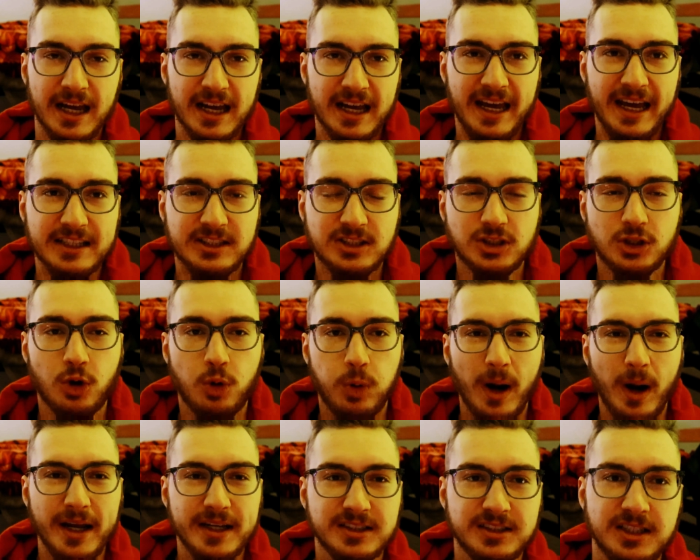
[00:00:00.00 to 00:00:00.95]
It's
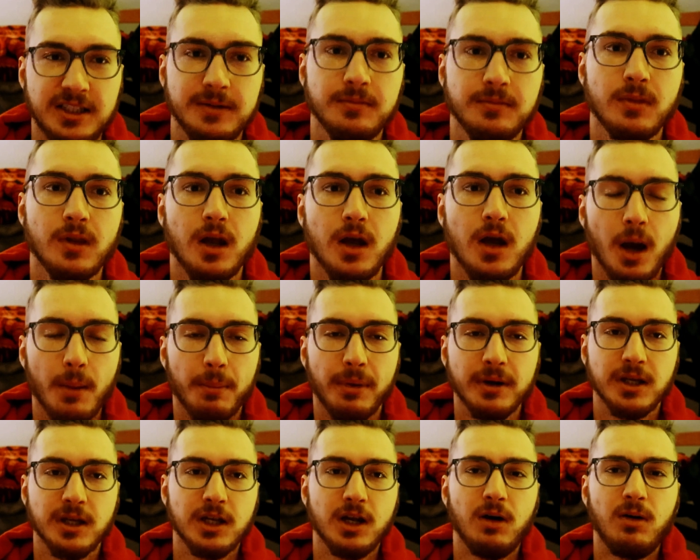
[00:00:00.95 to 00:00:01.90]
crazy.
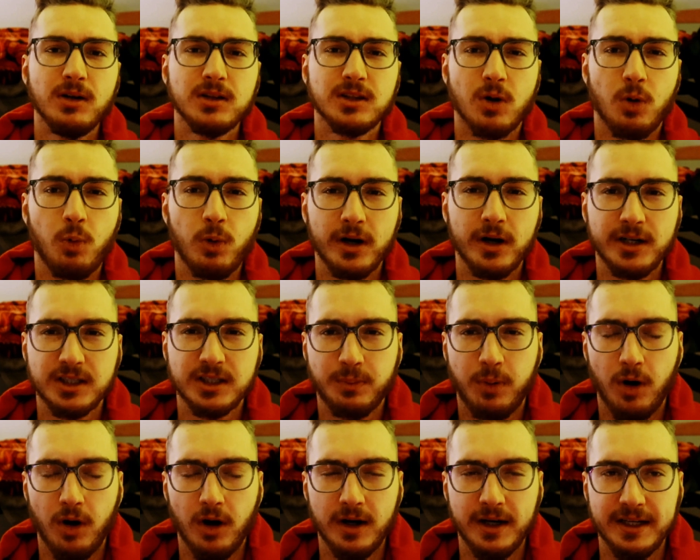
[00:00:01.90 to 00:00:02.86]
But you know what the weirdest
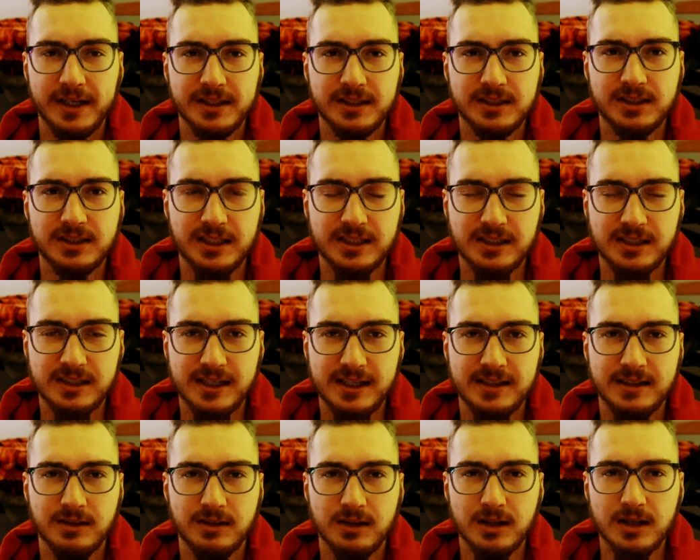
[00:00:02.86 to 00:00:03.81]
part is
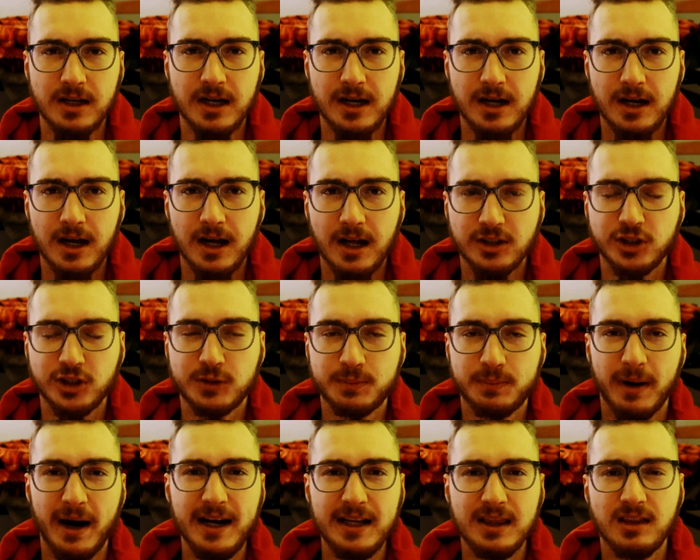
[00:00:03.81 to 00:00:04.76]
that
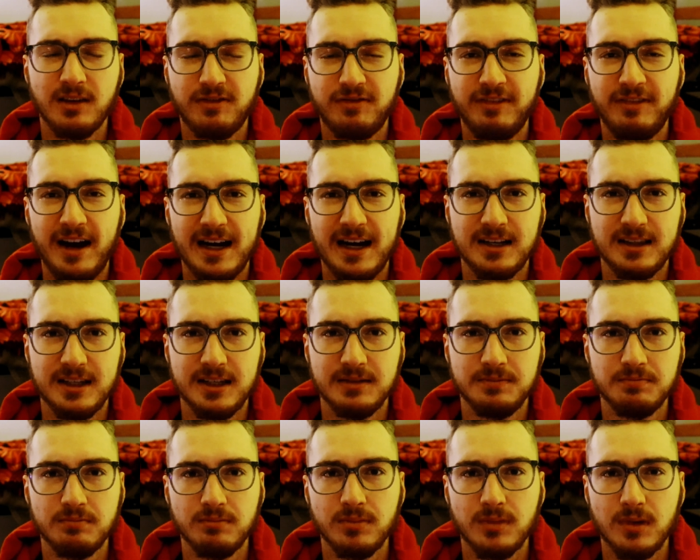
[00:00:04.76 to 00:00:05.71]
despite the fact that
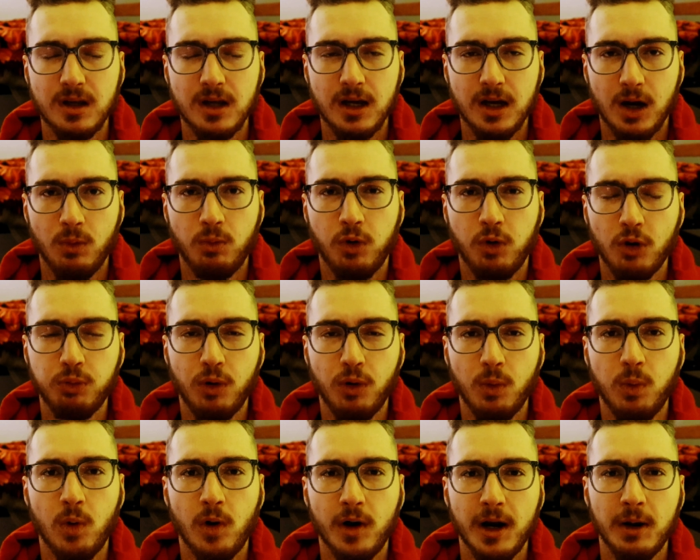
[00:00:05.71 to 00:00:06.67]
World War
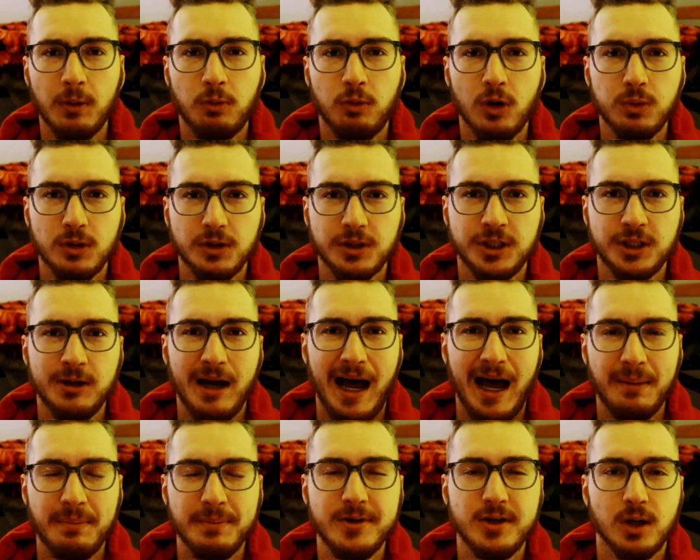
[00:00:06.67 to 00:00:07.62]
I and World War II
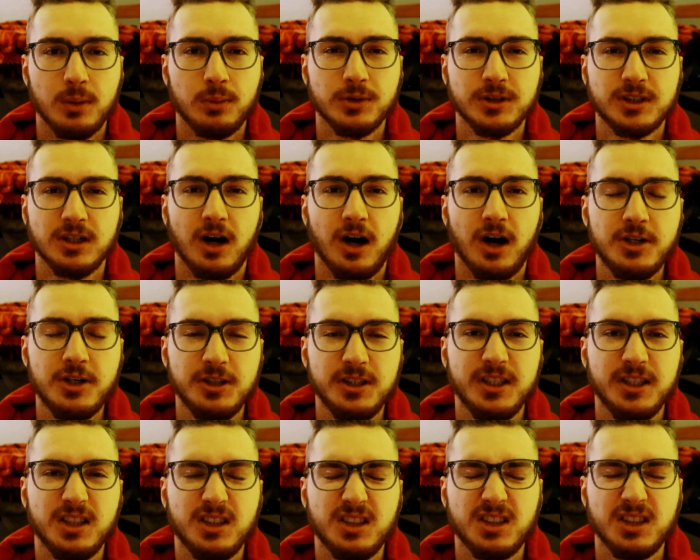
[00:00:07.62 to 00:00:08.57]
happened almost 100
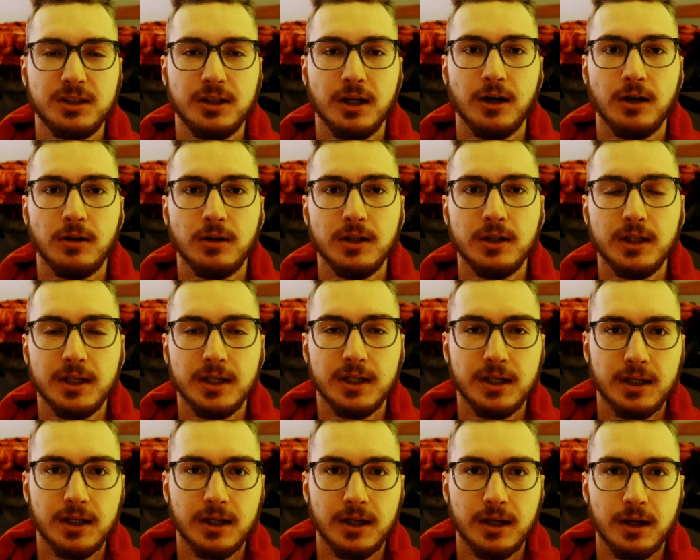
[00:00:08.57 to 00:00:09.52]
years ago,
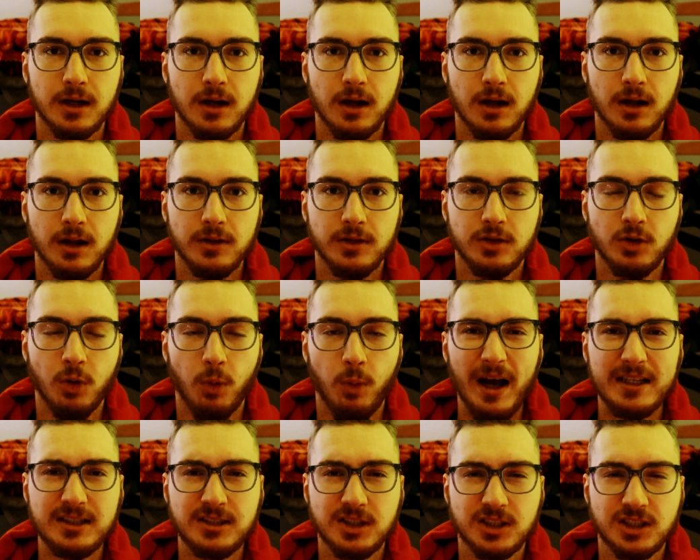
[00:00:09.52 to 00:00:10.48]
the
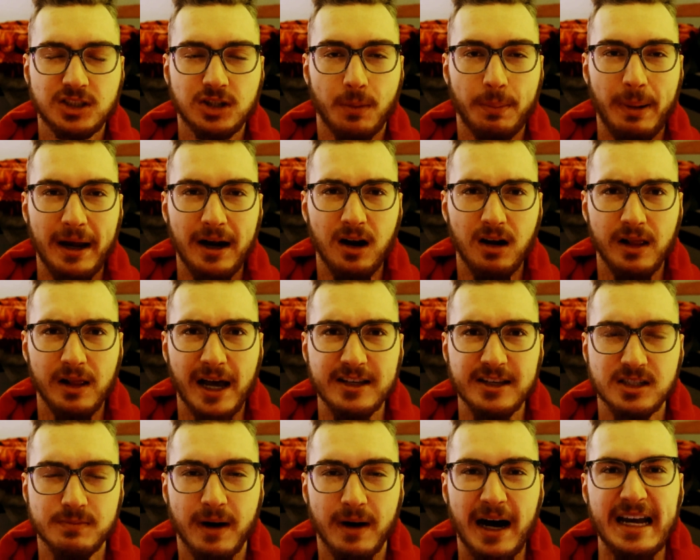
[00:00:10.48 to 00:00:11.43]
West is still
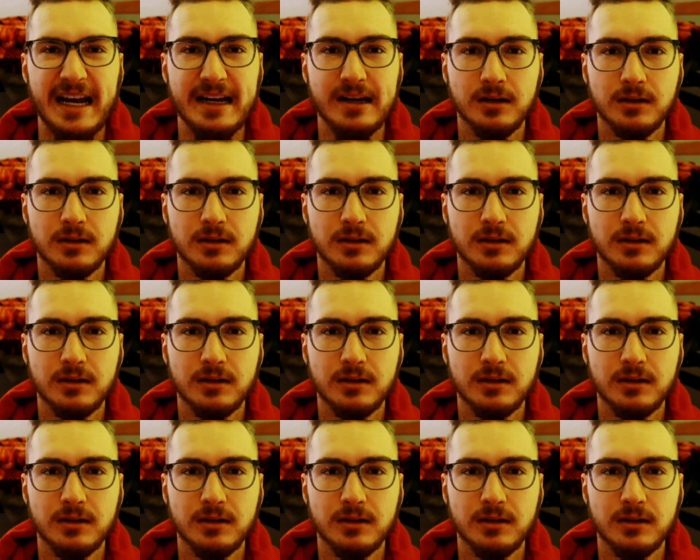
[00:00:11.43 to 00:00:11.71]
paralyzed by it.